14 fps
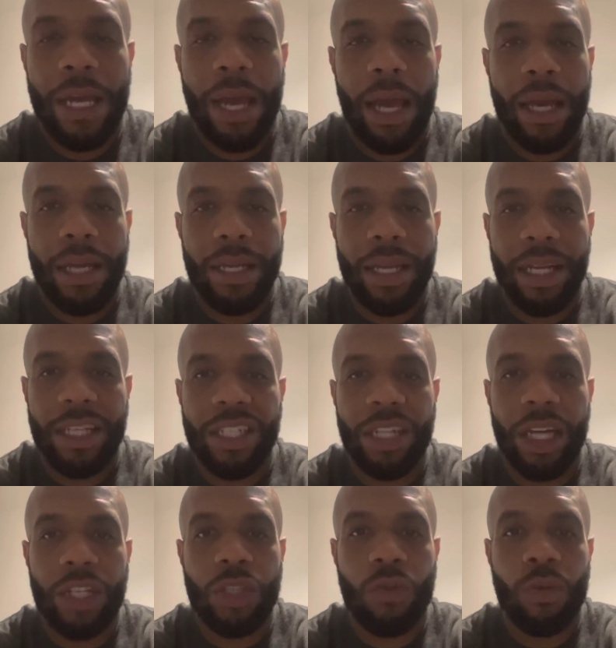and
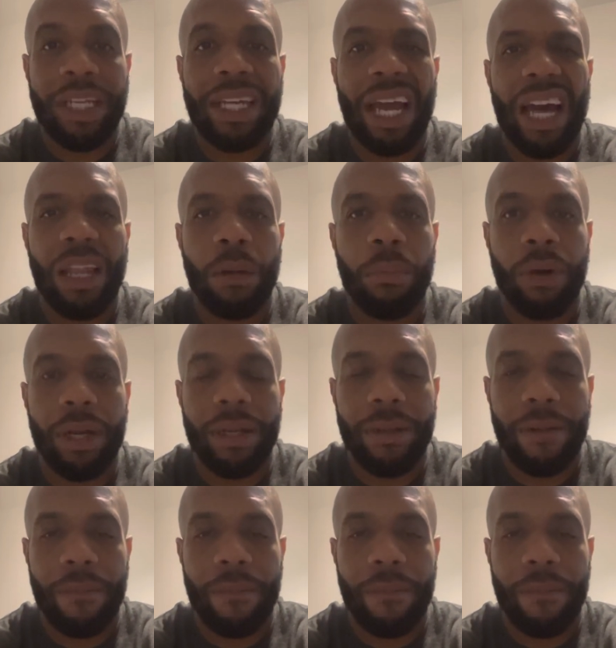just recalibrate